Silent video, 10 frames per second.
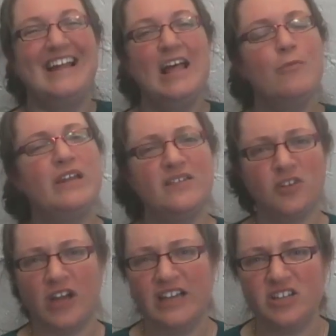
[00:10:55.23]
But if
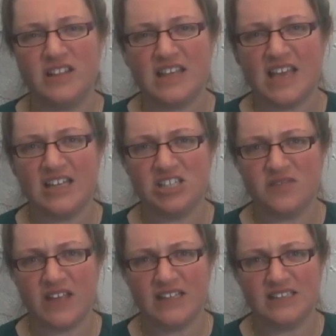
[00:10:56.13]
you're under the age
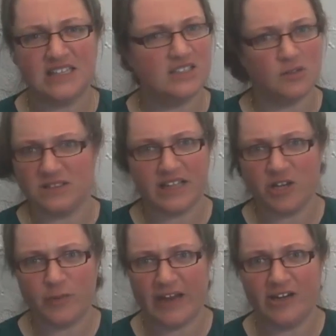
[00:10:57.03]
of 18, don't tell
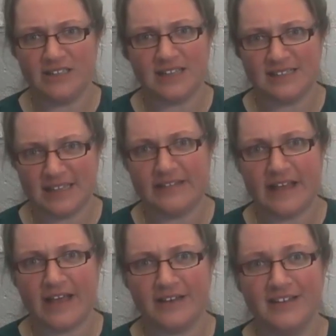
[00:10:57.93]
your parents I said
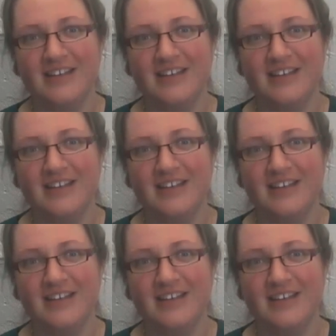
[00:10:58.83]
that.